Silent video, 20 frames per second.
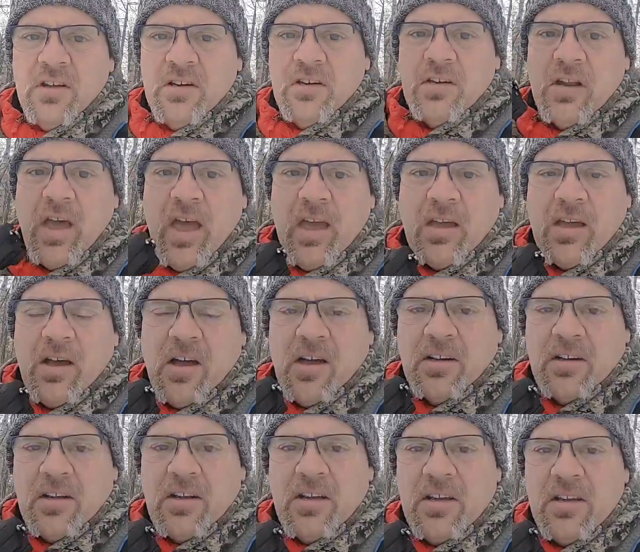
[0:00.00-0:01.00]

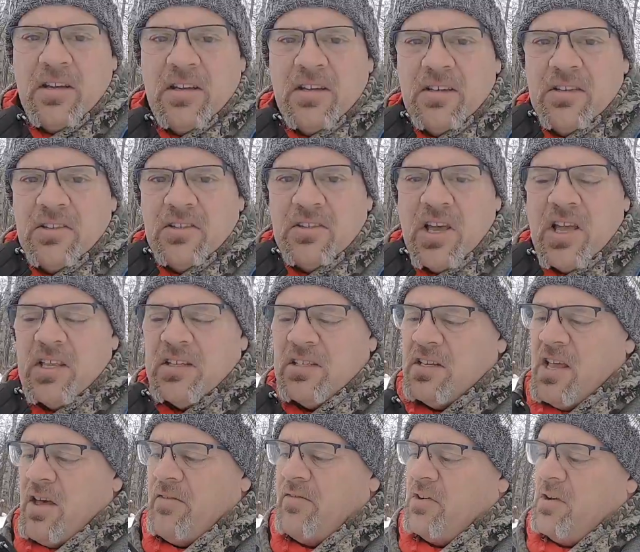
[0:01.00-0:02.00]
Nikon
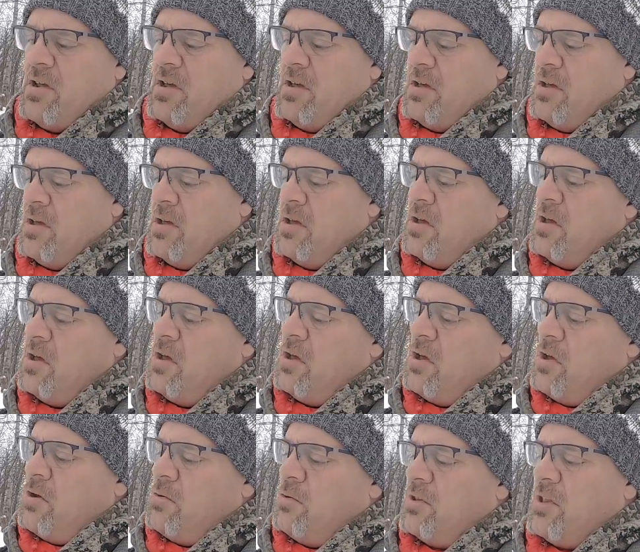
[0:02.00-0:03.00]
Z7
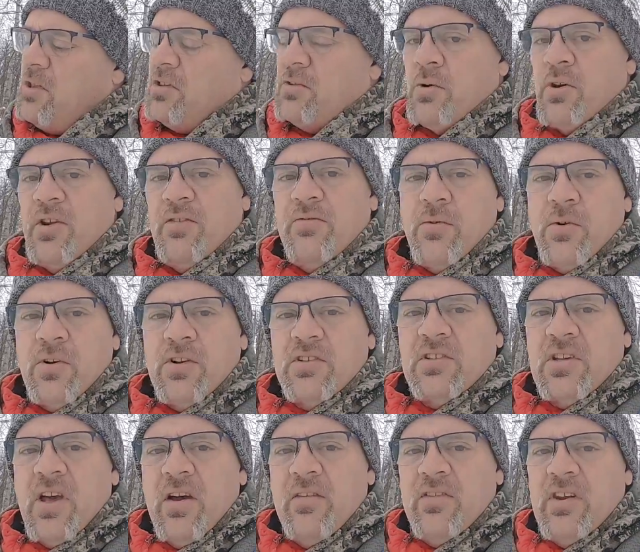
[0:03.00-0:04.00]
with the
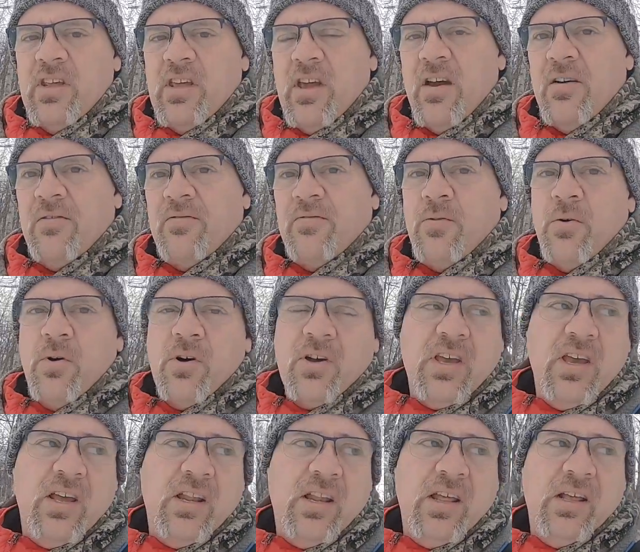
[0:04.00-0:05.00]
24-70 f4
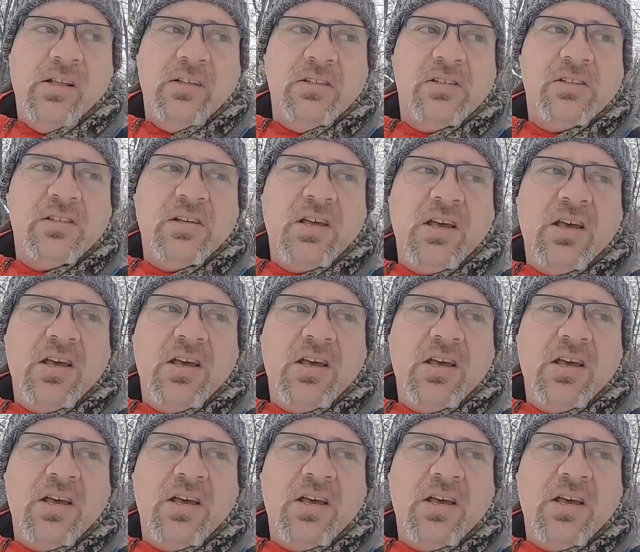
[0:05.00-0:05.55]
kit lens.